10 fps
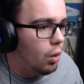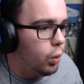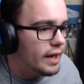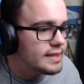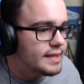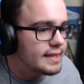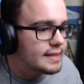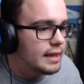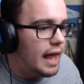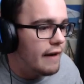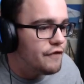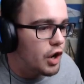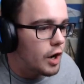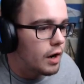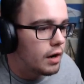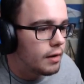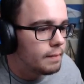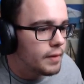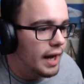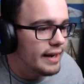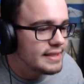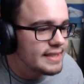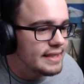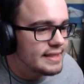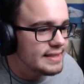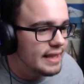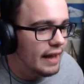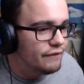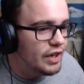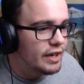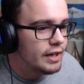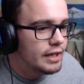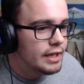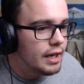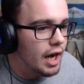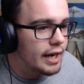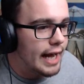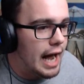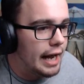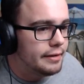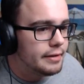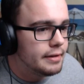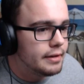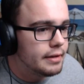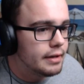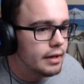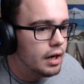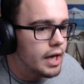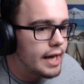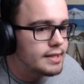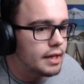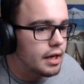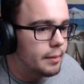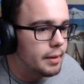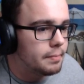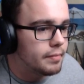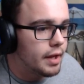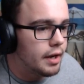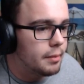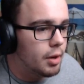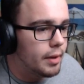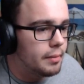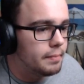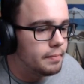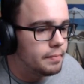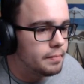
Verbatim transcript: Oh, what is this lever? I didn't see this lever! Oh, God! Okay, he's gonna come in at any moment.